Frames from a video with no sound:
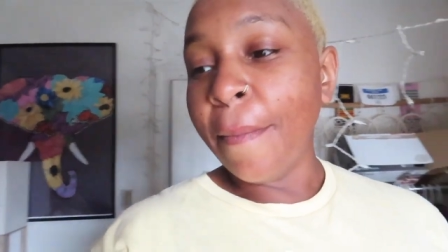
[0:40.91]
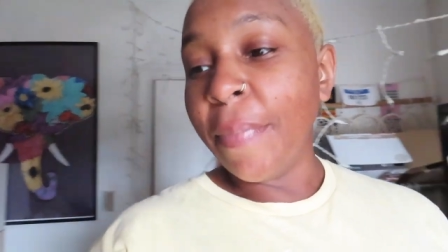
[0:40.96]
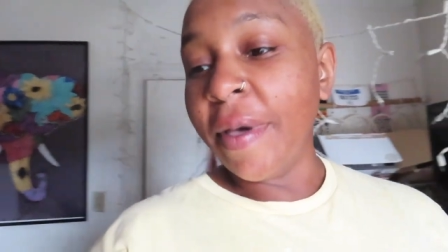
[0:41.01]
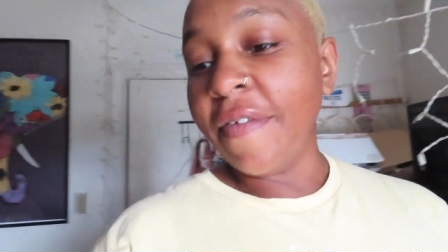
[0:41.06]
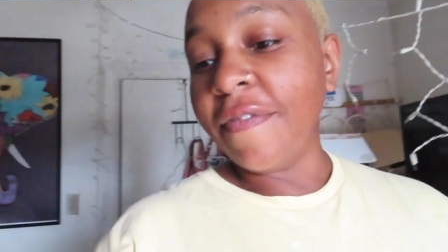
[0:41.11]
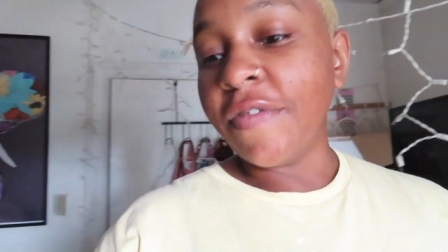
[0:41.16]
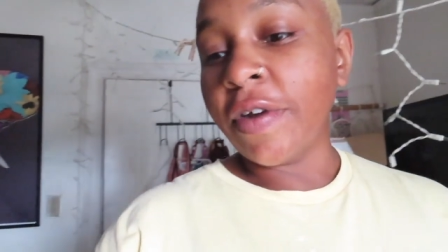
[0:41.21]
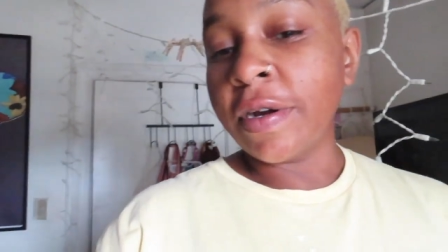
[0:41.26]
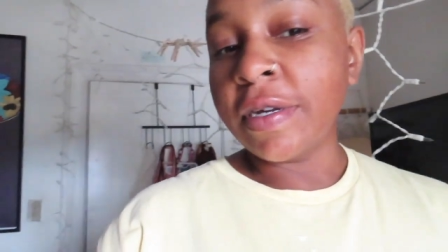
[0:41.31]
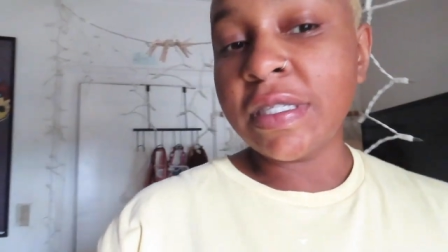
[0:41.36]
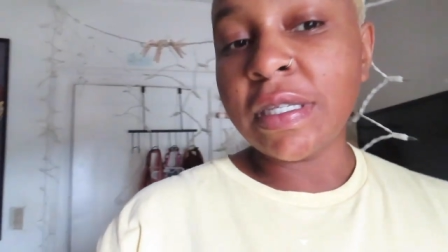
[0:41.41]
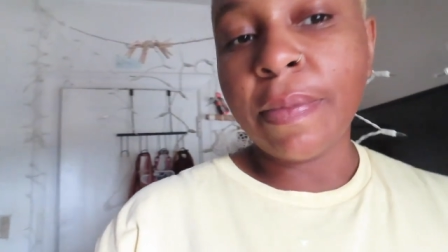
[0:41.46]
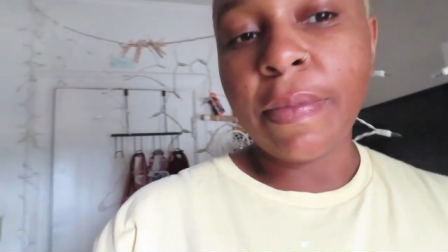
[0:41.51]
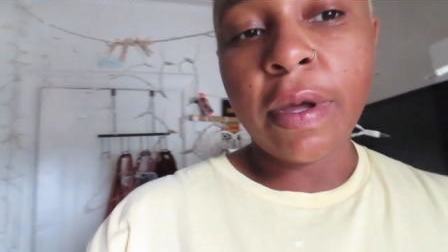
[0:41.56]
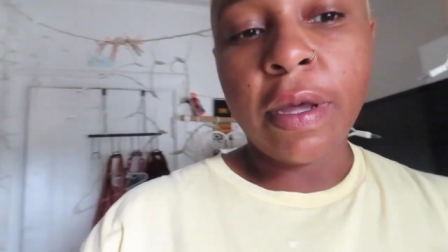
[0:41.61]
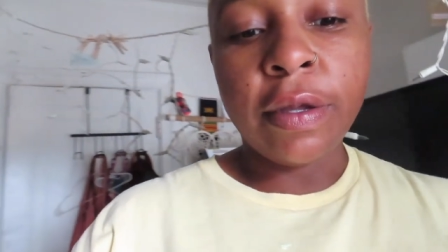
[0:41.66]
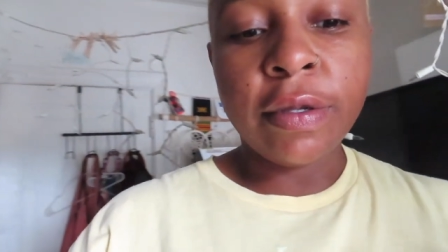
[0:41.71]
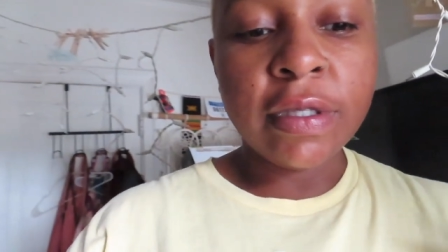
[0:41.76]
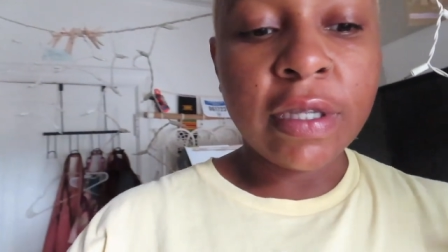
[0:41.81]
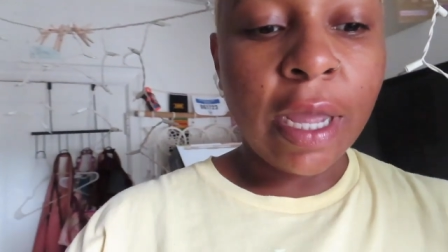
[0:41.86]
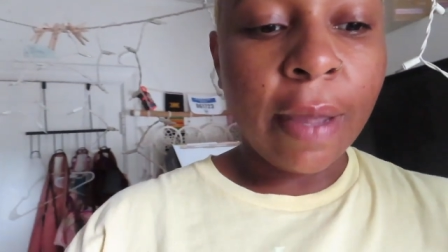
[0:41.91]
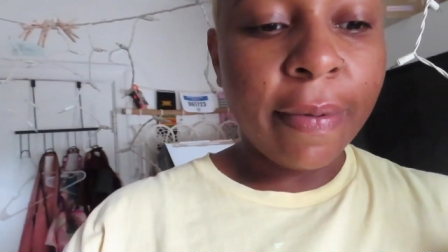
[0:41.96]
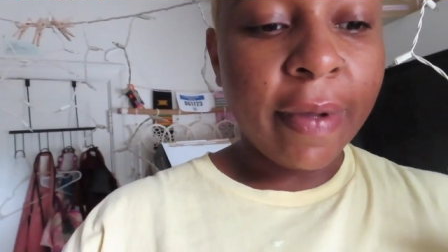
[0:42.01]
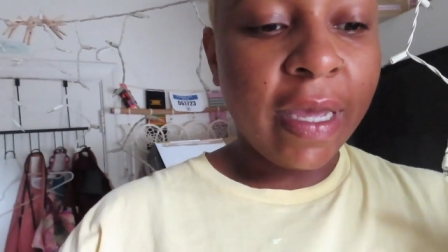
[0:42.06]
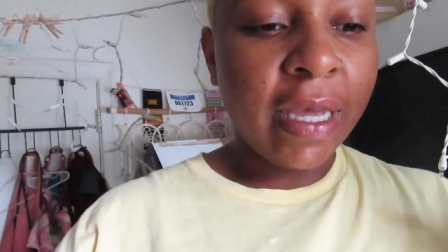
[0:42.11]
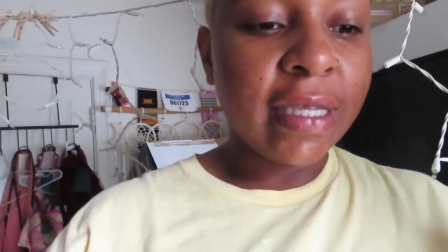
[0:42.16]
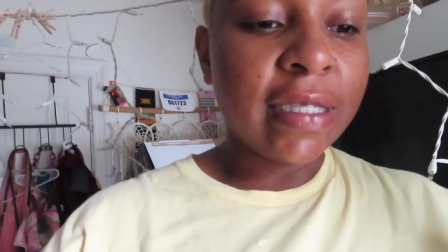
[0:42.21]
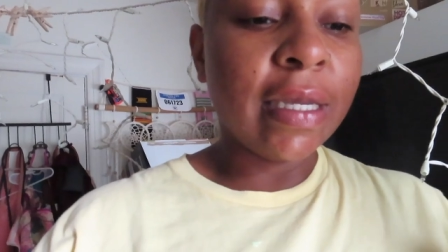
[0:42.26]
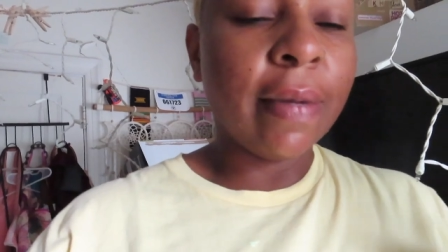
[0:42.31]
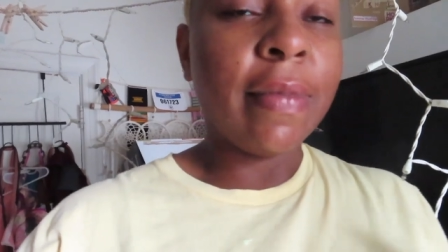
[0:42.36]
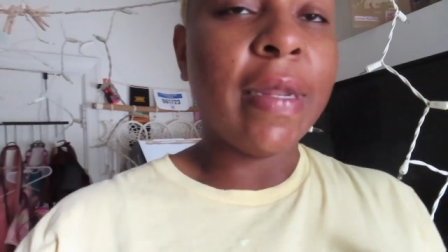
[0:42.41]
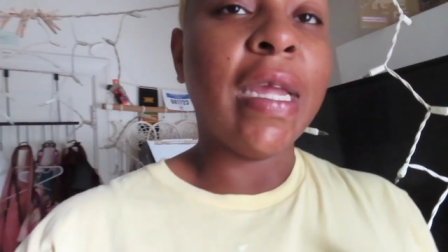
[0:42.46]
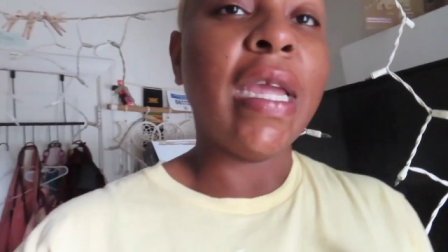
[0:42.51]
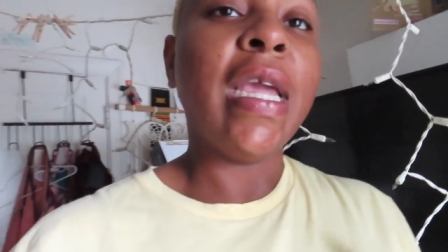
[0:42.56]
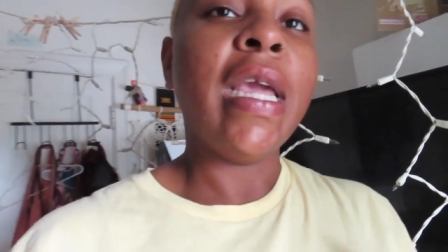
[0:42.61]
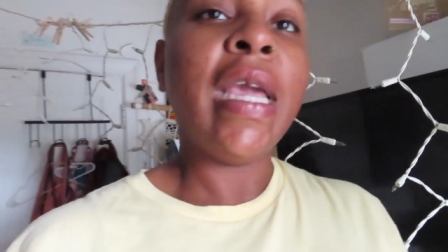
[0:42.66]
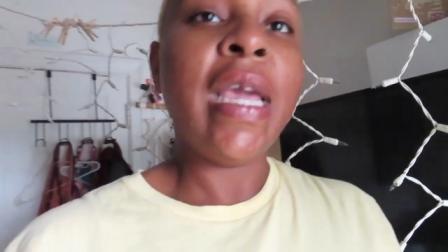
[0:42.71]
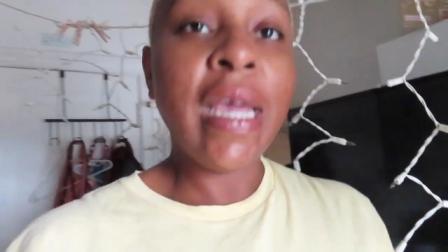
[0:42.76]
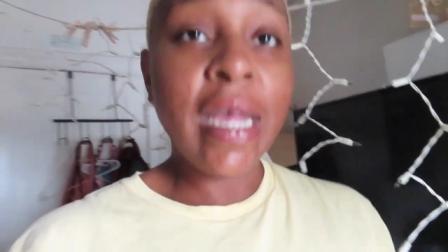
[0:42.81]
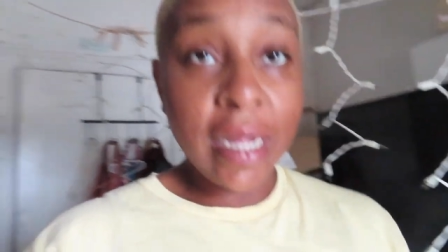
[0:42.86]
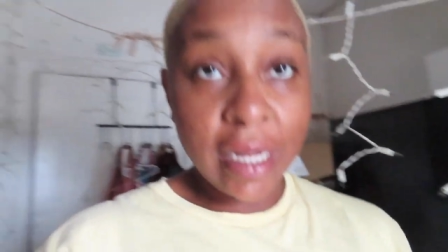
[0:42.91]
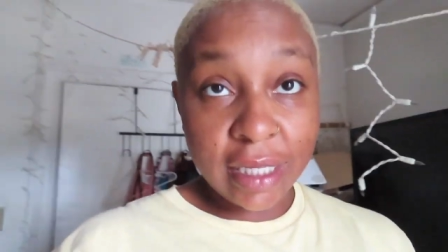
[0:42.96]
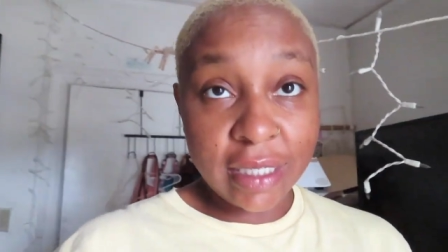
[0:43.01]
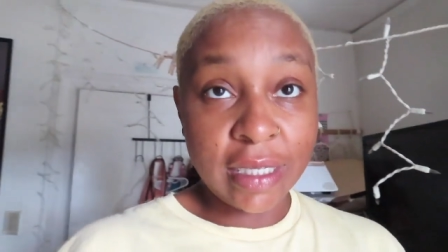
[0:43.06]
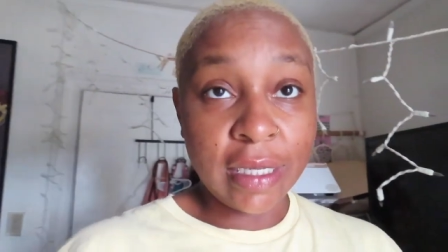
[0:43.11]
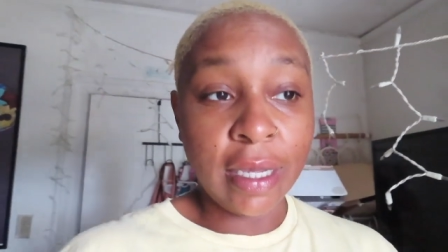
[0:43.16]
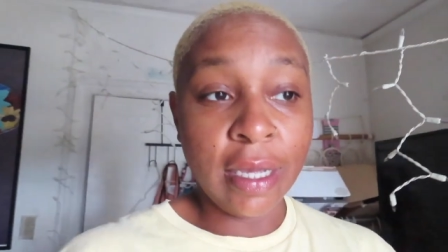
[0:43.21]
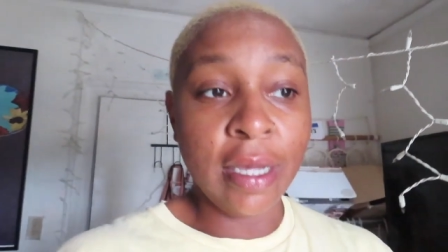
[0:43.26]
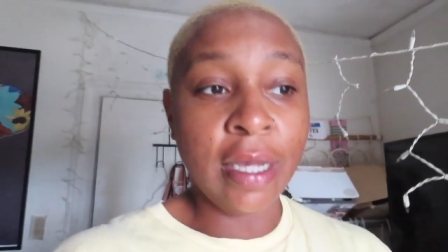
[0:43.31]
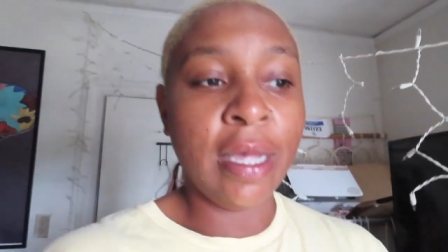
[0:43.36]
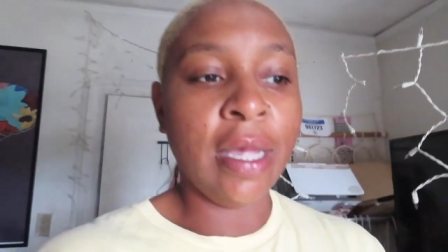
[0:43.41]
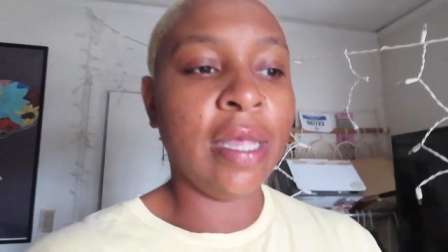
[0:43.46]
But first I'm gonna go stop and get something to eat.